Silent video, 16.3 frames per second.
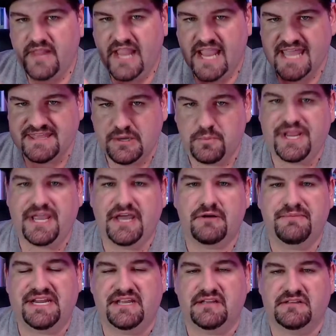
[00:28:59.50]
and then we get
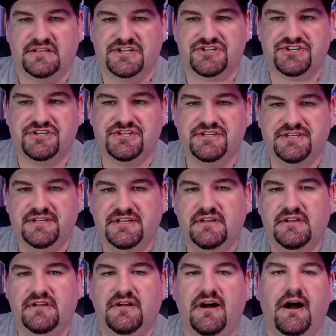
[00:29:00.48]
them in English,
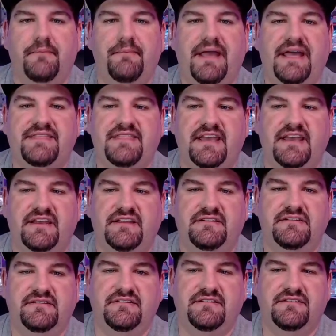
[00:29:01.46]
and
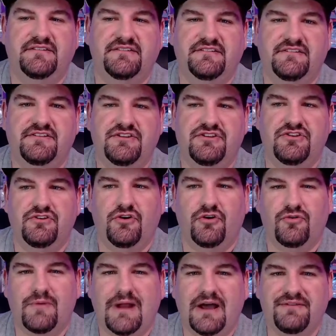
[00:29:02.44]
then
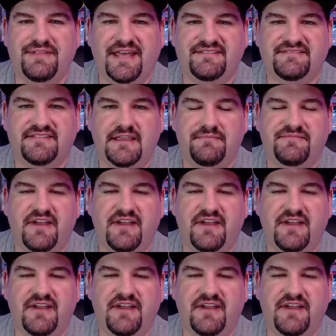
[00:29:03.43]
around that same